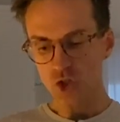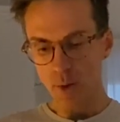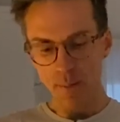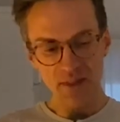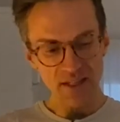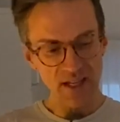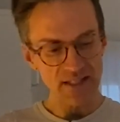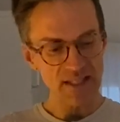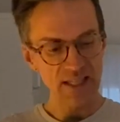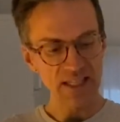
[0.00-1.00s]
chop up the
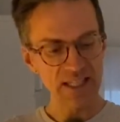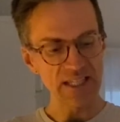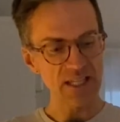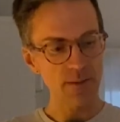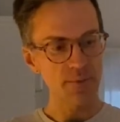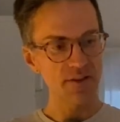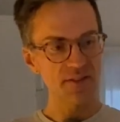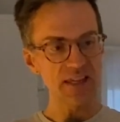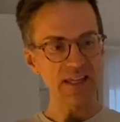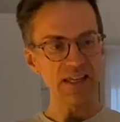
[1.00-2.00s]
nuts, heat up
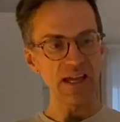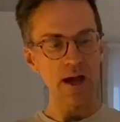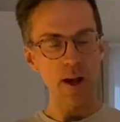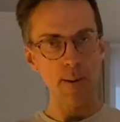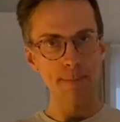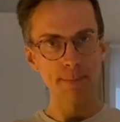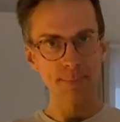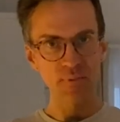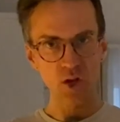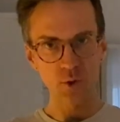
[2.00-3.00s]
the
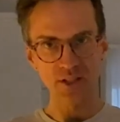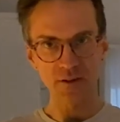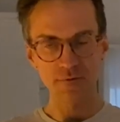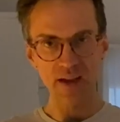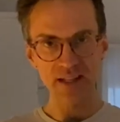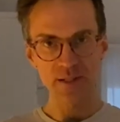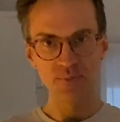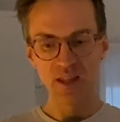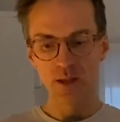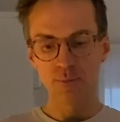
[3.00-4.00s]
coconut fat,
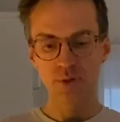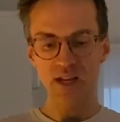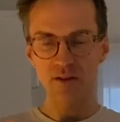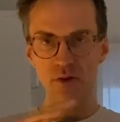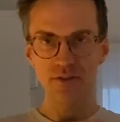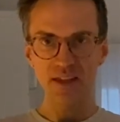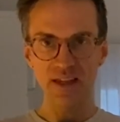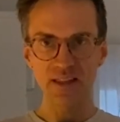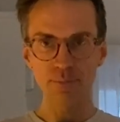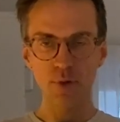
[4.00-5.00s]
put
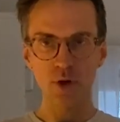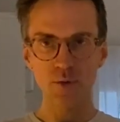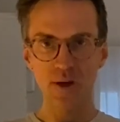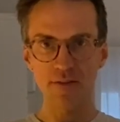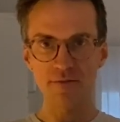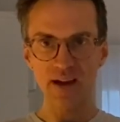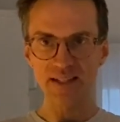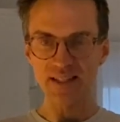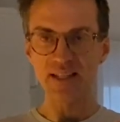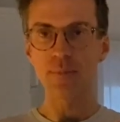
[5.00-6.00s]
everything in the pot where the
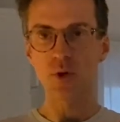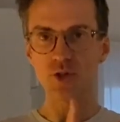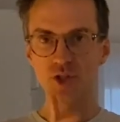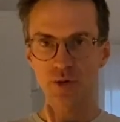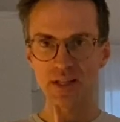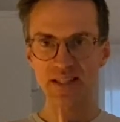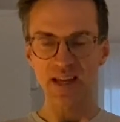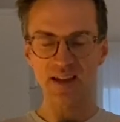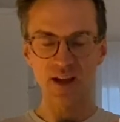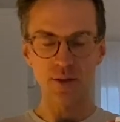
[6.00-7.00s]
fat is in. I'm going to show you in a
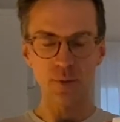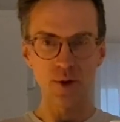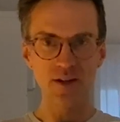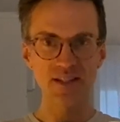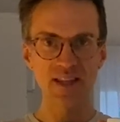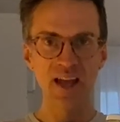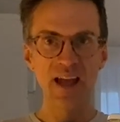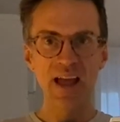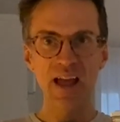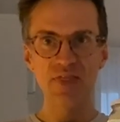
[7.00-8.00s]
second how that works.
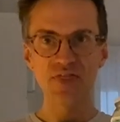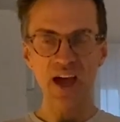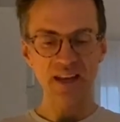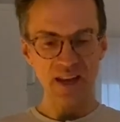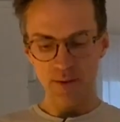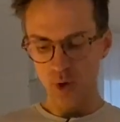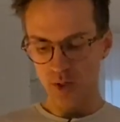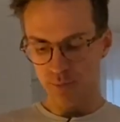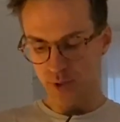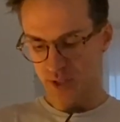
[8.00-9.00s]
And then I'm
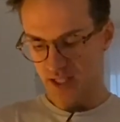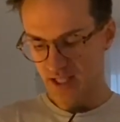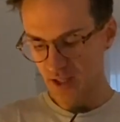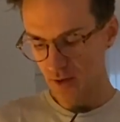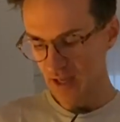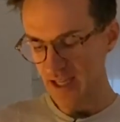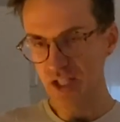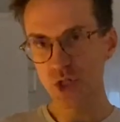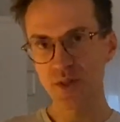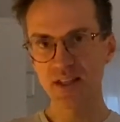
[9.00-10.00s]
going to put it here
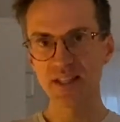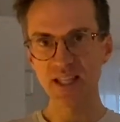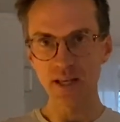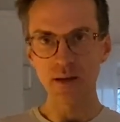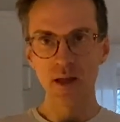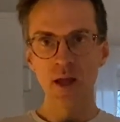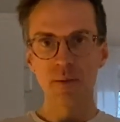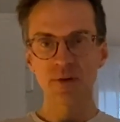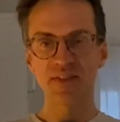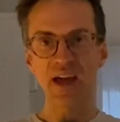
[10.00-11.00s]
into the tin.
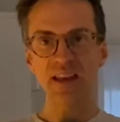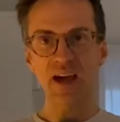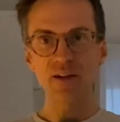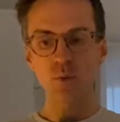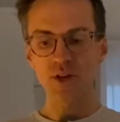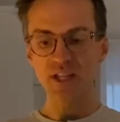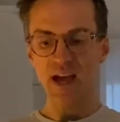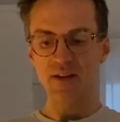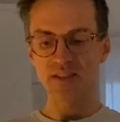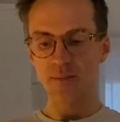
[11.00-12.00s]
But then I want to
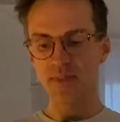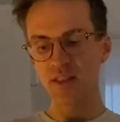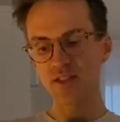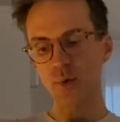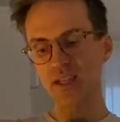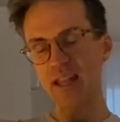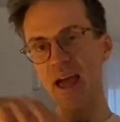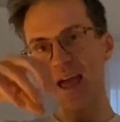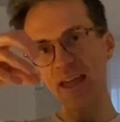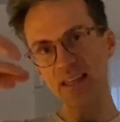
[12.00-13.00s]
have something so I can
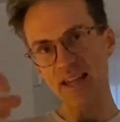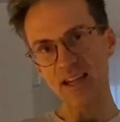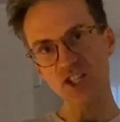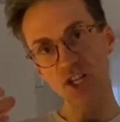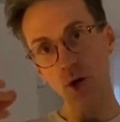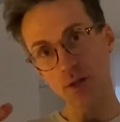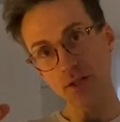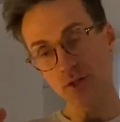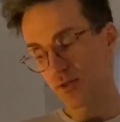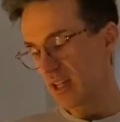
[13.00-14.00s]
hang it actually on
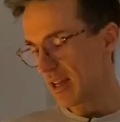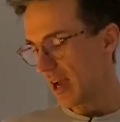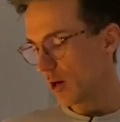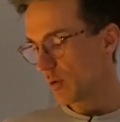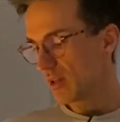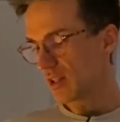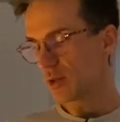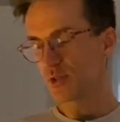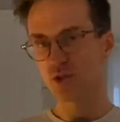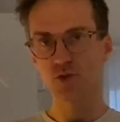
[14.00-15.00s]
the tree, and I will
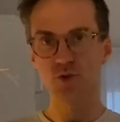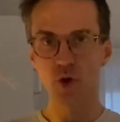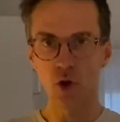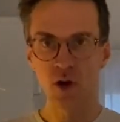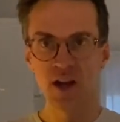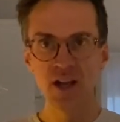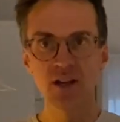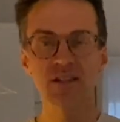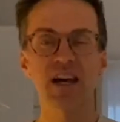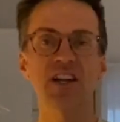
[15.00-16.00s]
use straw
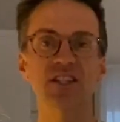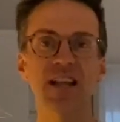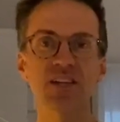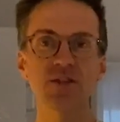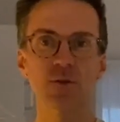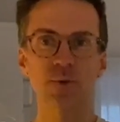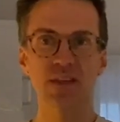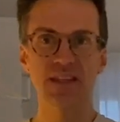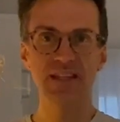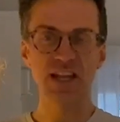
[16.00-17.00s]
because I just like to use
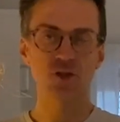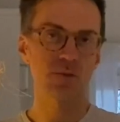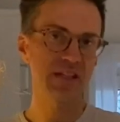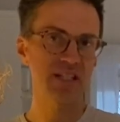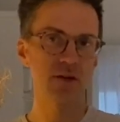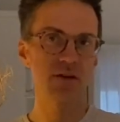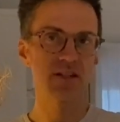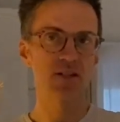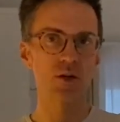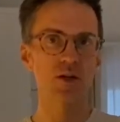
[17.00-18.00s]
with natural
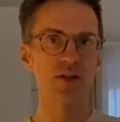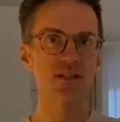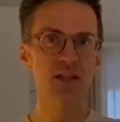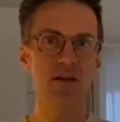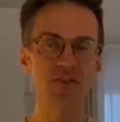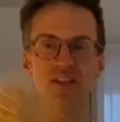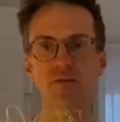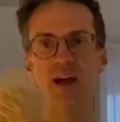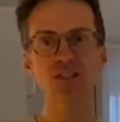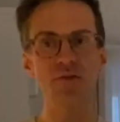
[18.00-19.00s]
materials, because if
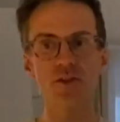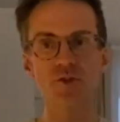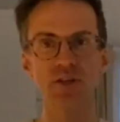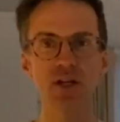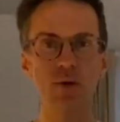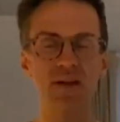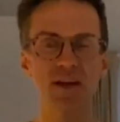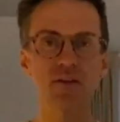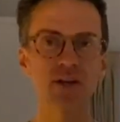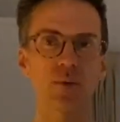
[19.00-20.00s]
this flies off the tree or
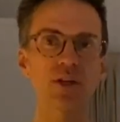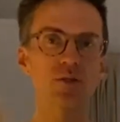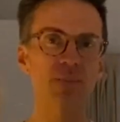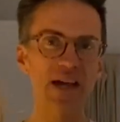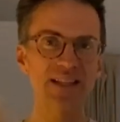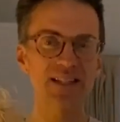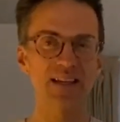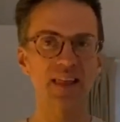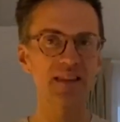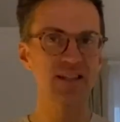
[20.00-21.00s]
whatever, I don't want to use
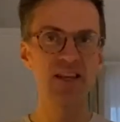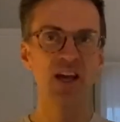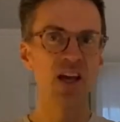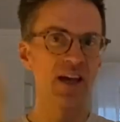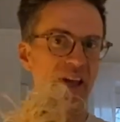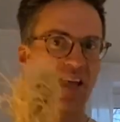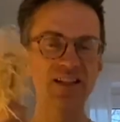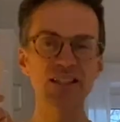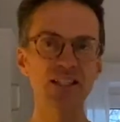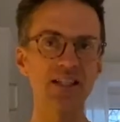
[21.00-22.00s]
plastic, then this
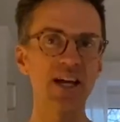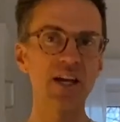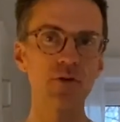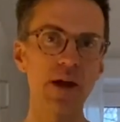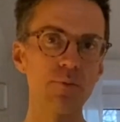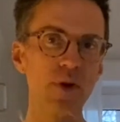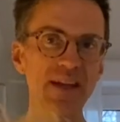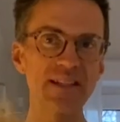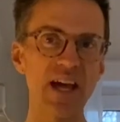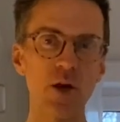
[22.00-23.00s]
can still degrade,
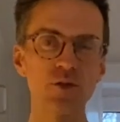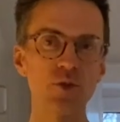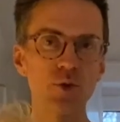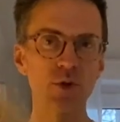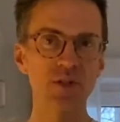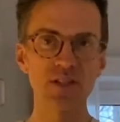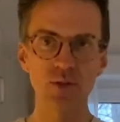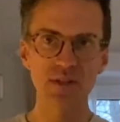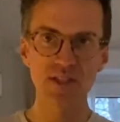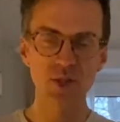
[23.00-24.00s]
break down, do
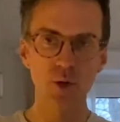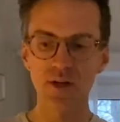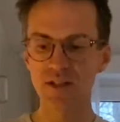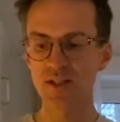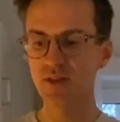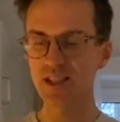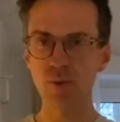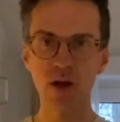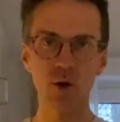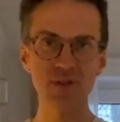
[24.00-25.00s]
goodness to the soil. So
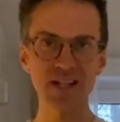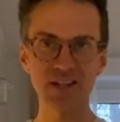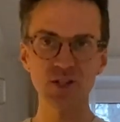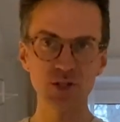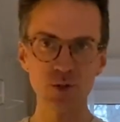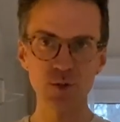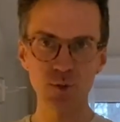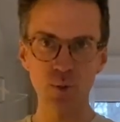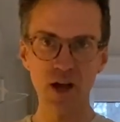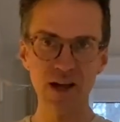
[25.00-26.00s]
this is why I always like to
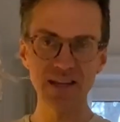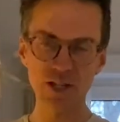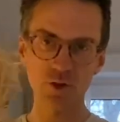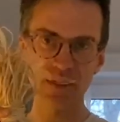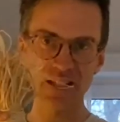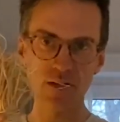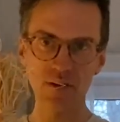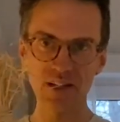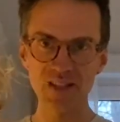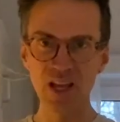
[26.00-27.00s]
use natural
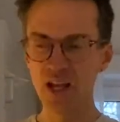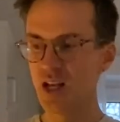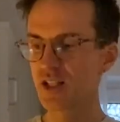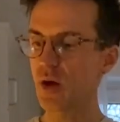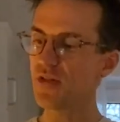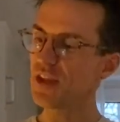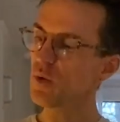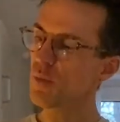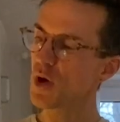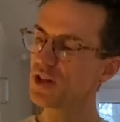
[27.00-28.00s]
materials. So I
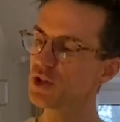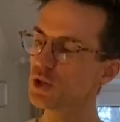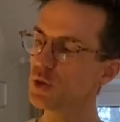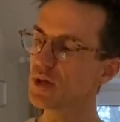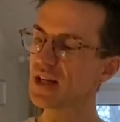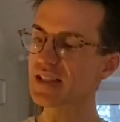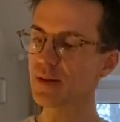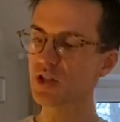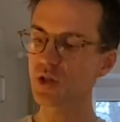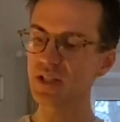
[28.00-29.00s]
think what I'm going to do is
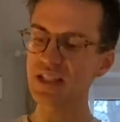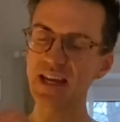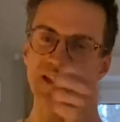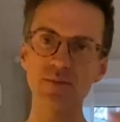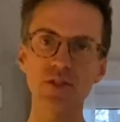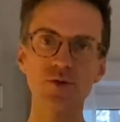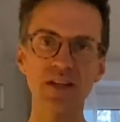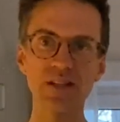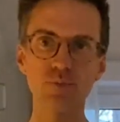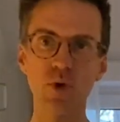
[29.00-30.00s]
I'm just going to take some
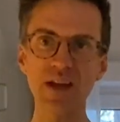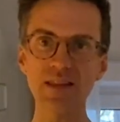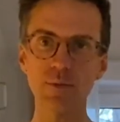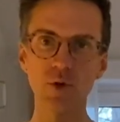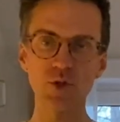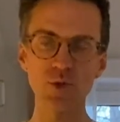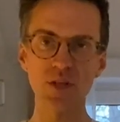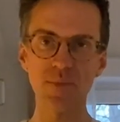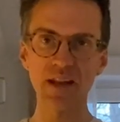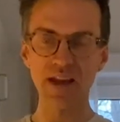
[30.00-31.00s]
strings, braid them or do
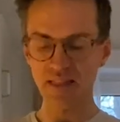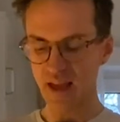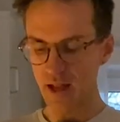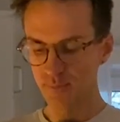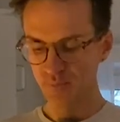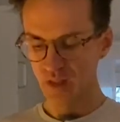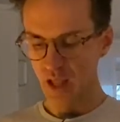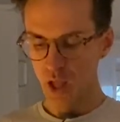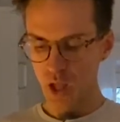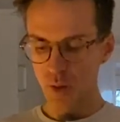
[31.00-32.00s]
something like that,
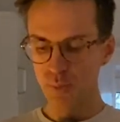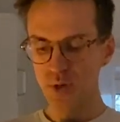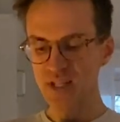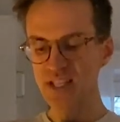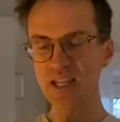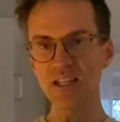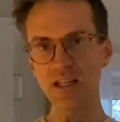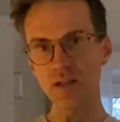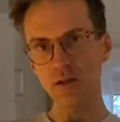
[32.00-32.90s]
put it in